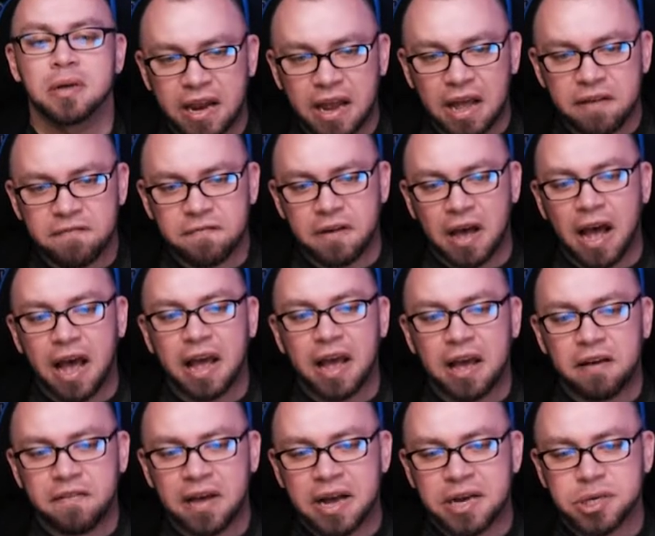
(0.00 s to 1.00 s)
And I
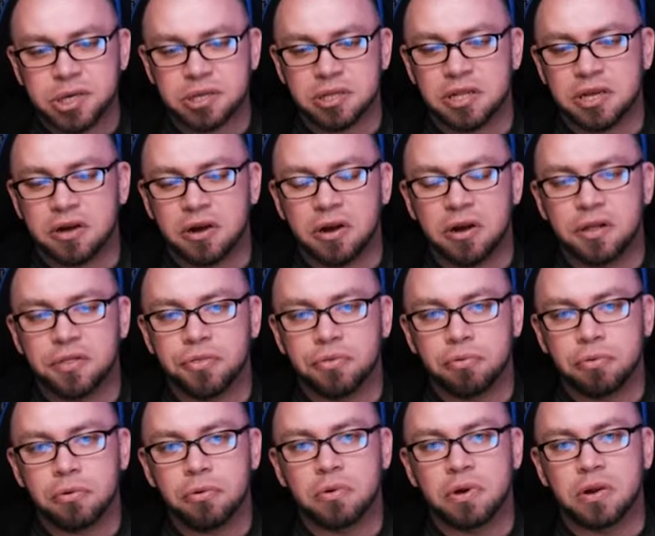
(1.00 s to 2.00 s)
have actually gone
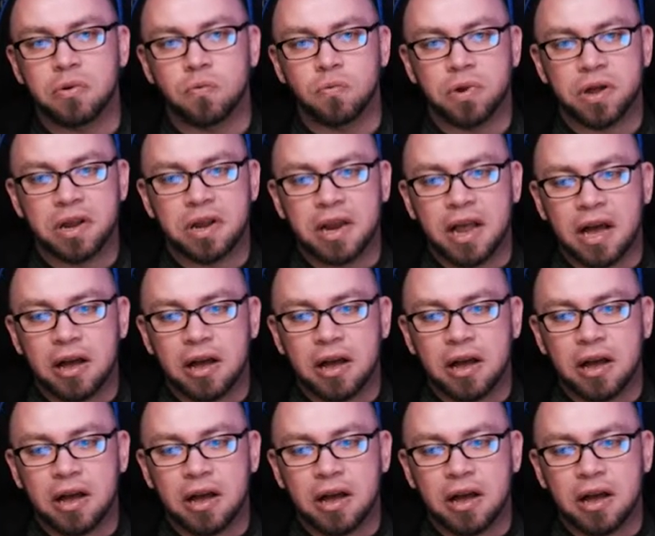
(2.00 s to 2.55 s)
through and written